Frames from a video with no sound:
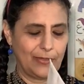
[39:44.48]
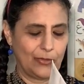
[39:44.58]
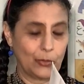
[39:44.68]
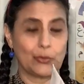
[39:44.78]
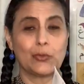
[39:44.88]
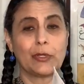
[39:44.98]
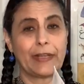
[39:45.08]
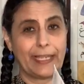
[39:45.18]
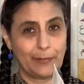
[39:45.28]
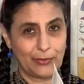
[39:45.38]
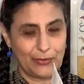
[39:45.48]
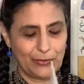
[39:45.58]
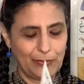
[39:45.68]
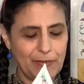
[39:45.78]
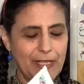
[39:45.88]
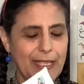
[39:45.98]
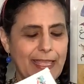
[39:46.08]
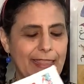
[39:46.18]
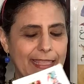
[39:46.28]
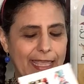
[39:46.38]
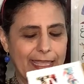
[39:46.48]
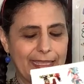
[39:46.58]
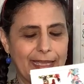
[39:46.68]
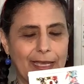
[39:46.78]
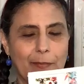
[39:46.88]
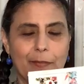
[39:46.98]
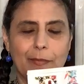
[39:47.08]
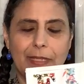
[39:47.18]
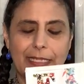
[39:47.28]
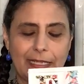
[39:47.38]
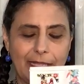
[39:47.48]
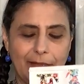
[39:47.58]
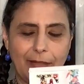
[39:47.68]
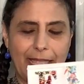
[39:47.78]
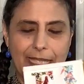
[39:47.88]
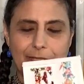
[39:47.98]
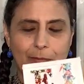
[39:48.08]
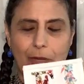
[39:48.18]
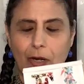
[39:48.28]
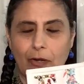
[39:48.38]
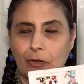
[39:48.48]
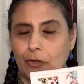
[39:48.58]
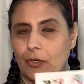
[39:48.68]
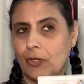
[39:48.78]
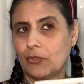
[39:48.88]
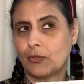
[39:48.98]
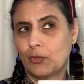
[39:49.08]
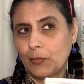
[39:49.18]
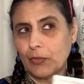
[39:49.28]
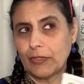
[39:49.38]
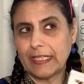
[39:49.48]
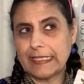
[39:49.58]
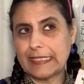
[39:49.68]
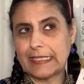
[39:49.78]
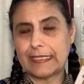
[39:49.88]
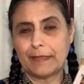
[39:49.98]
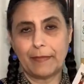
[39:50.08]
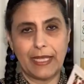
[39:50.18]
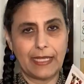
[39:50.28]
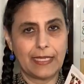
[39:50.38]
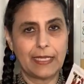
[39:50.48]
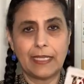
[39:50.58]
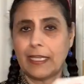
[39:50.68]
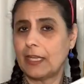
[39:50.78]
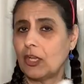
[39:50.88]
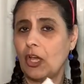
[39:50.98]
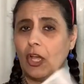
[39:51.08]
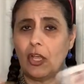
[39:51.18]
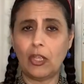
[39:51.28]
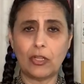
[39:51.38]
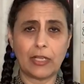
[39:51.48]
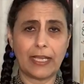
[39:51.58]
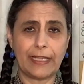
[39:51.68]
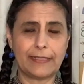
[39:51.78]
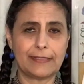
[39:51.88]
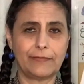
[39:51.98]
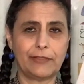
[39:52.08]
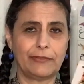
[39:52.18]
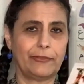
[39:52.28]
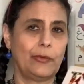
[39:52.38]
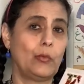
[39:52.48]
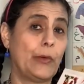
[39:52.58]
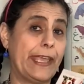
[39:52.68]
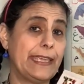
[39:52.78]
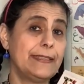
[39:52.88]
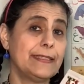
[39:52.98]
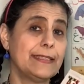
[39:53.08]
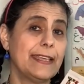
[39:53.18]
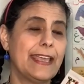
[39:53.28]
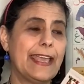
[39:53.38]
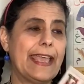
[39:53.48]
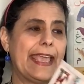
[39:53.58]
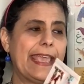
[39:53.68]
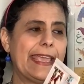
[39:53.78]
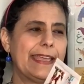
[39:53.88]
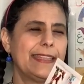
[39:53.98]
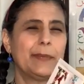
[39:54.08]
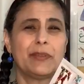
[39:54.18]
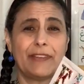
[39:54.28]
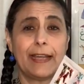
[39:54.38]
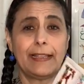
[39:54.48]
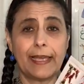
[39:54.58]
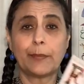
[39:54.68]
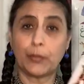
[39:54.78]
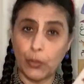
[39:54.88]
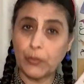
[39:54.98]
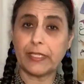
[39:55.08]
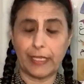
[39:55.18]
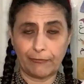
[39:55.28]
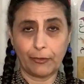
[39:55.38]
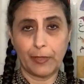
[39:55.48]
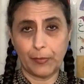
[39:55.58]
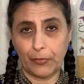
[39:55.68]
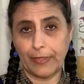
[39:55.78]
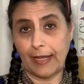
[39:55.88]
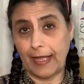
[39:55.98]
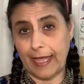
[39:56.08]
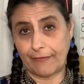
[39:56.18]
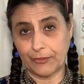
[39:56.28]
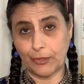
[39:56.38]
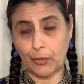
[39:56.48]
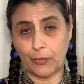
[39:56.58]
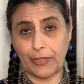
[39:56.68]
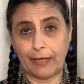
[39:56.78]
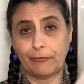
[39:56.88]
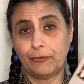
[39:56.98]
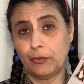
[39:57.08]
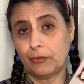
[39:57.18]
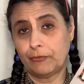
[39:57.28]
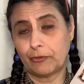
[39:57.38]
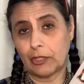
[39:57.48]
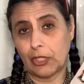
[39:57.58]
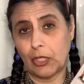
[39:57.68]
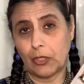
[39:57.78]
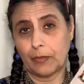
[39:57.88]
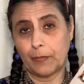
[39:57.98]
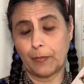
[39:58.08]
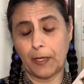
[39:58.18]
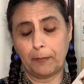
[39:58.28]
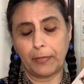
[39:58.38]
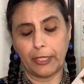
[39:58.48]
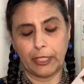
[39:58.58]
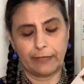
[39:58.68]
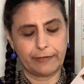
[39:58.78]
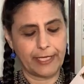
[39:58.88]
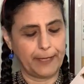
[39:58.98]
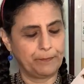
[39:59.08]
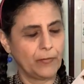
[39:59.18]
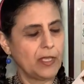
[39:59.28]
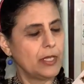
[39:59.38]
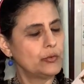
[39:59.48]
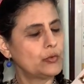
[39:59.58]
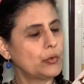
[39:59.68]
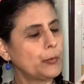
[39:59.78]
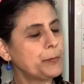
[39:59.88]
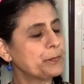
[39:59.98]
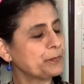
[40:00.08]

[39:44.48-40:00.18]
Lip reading: Those who are able to. Eggs are super easy to make in all kinds of different ways. And they provide a lot of protein for people that have to go without food for a long period of time. So